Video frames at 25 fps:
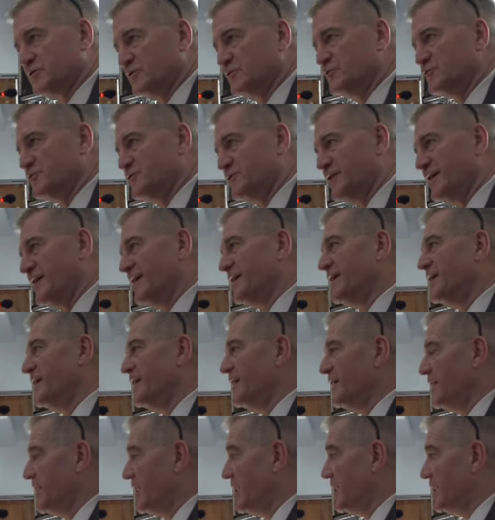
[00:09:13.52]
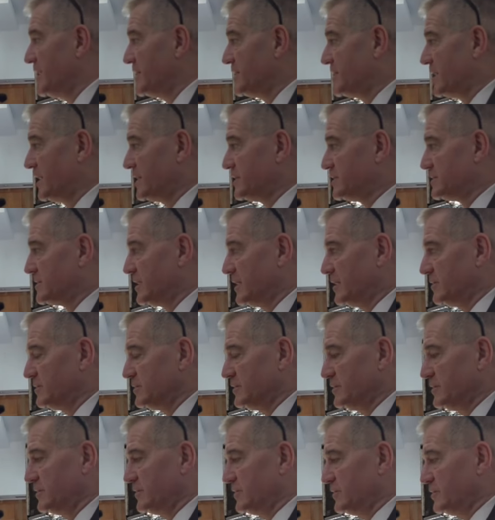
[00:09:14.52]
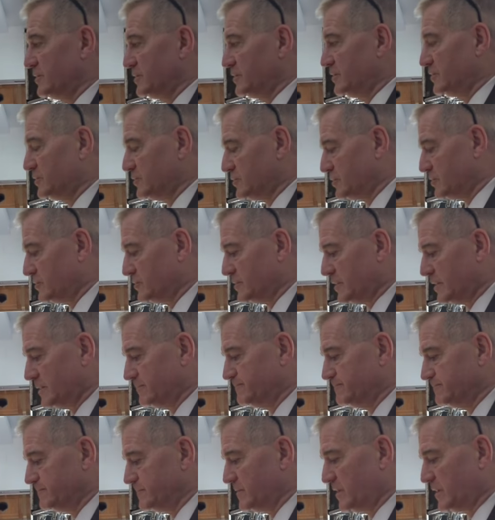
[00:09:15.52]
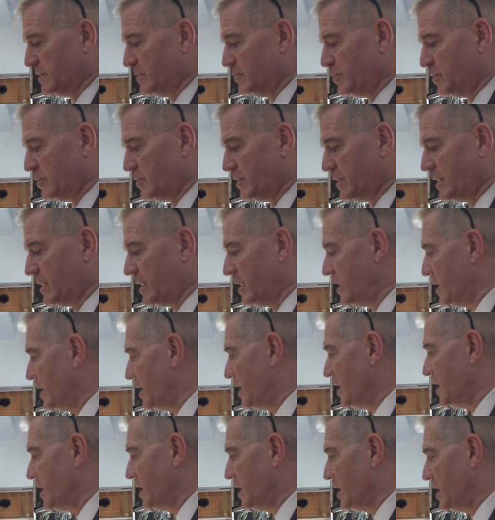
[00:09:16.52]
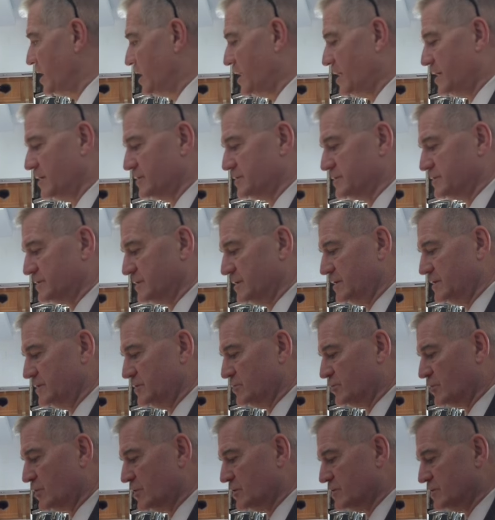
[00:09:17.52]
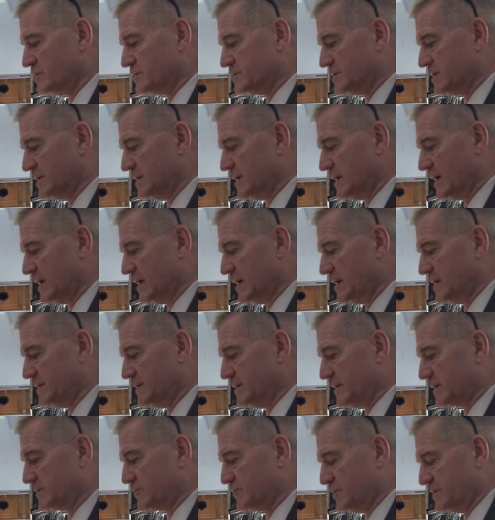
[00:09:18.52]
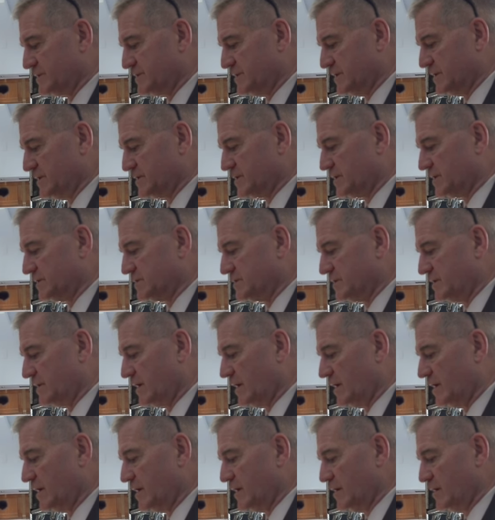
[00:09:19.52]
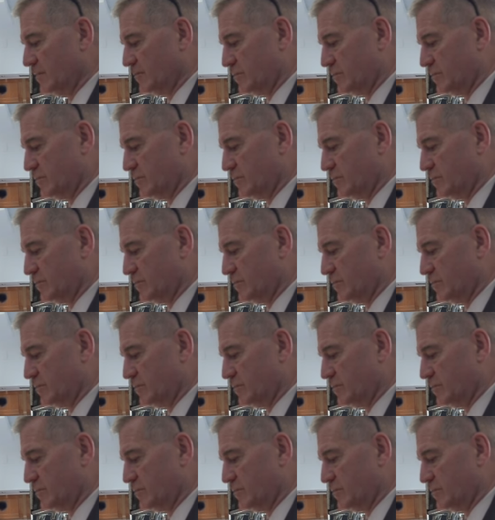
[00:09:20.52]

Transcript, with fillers: It's a good day. That's uh, another uh, little boy as in the world, and the christening on today.